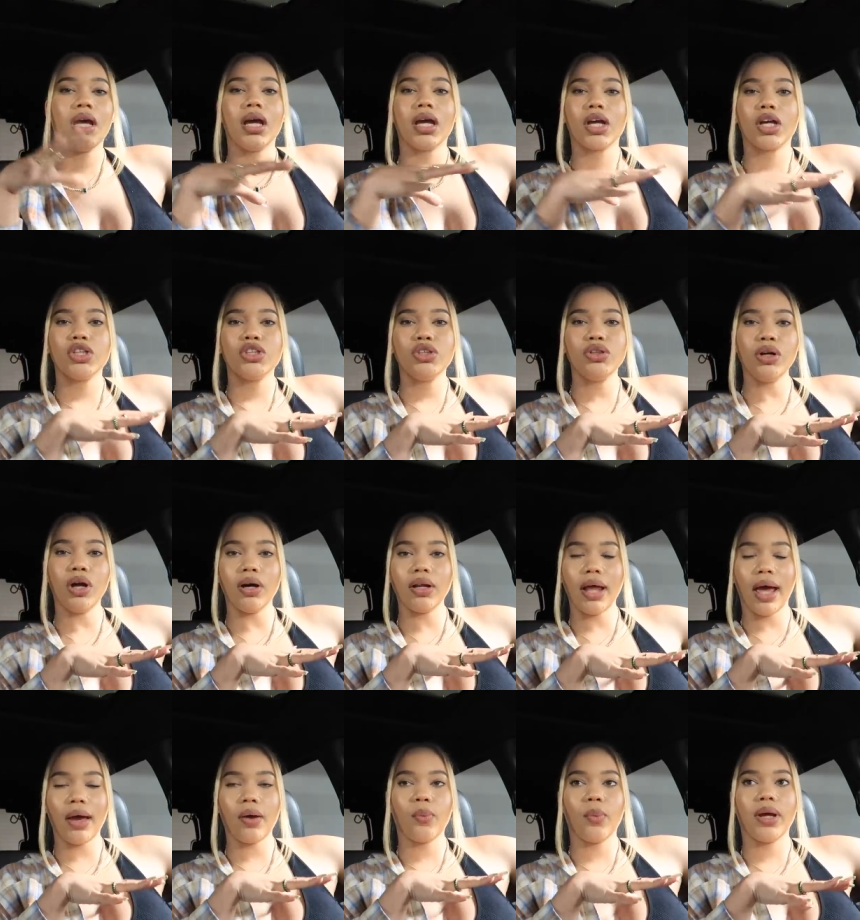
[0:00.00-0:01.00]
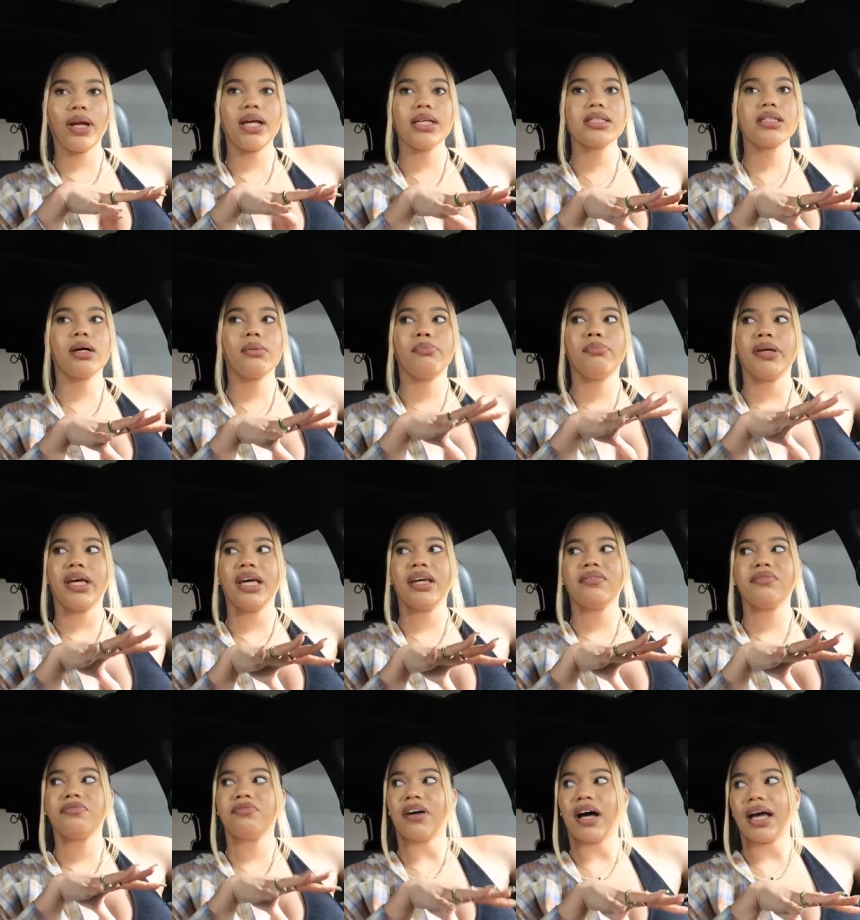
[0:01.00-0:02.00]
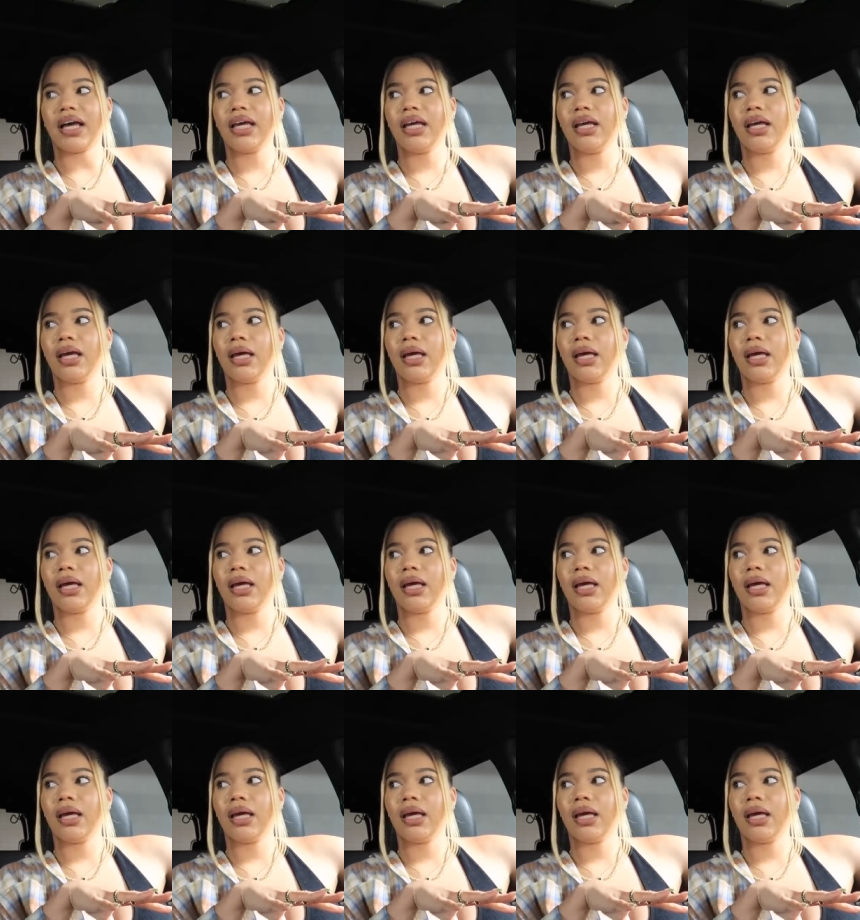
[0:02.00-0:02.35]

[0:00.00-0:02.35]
because you know like when it's a big fight